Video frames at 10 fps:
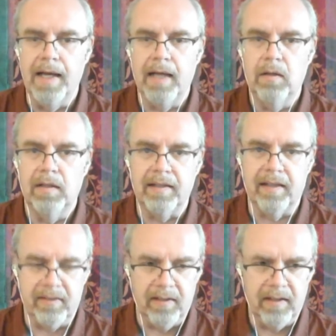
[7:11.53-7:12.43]
another
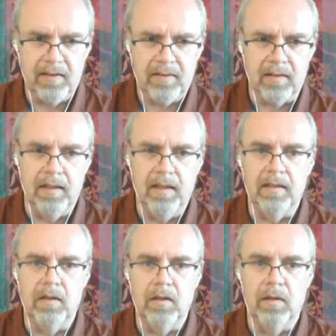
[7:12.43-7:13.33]
data sets,
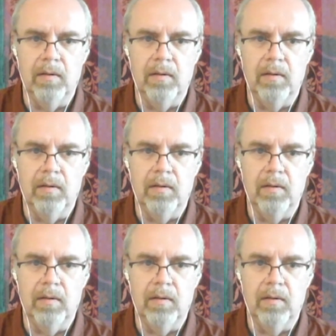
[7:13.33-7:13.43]
and uh,